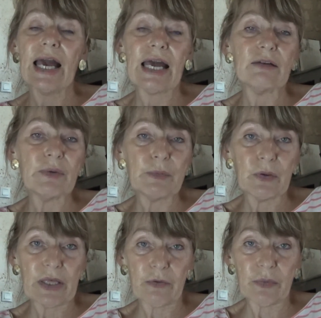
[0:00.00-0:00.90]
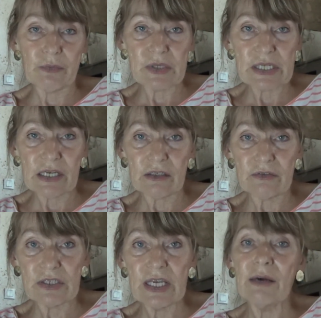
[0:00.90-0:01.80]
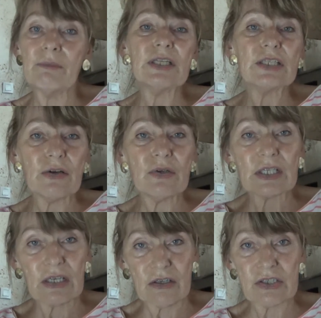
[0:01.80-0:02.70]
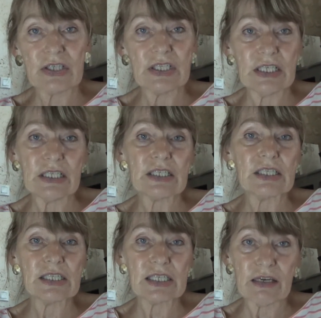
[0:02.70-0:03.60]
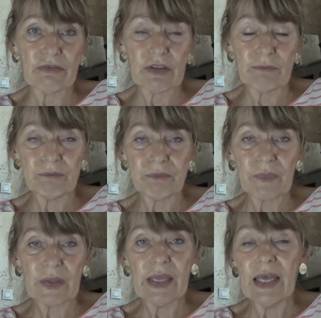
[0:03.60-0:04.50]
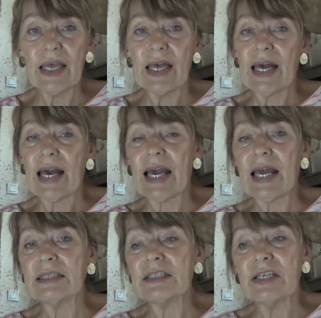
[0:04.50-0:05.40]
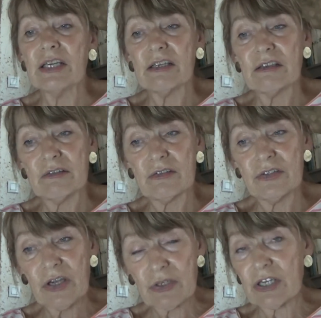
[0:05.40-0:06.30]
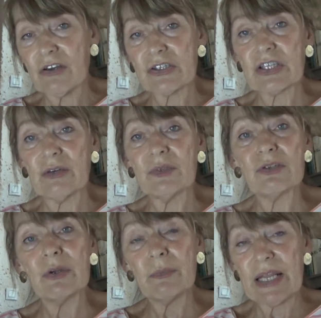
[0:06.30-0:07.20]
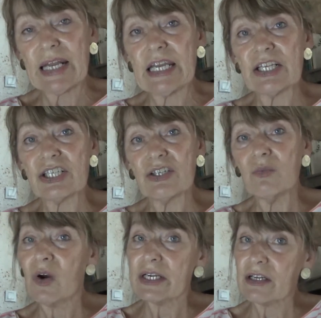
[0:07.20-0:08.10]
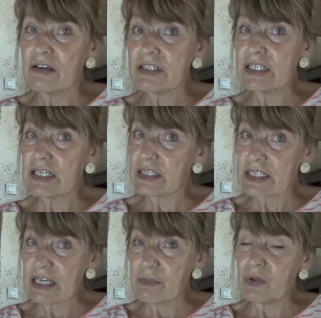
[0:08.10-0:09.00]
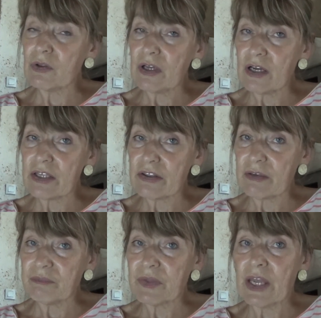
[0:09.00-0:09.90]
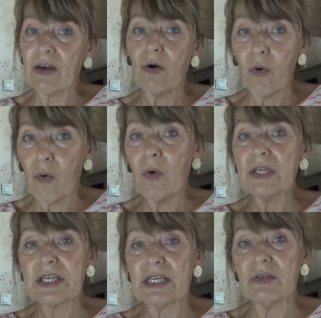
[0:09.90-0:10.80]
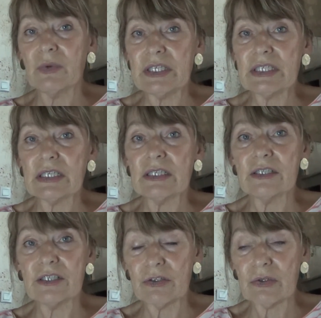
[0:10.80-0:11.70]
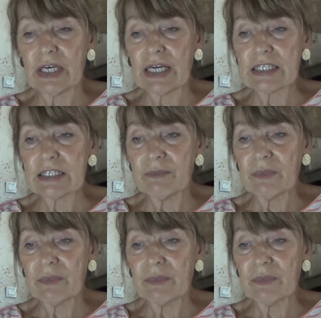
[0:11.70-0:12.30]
and people help themselves. But don't ask teens to serve them. And don't ask them to replenish wine glasses at the table either. Always get a waiter to do that.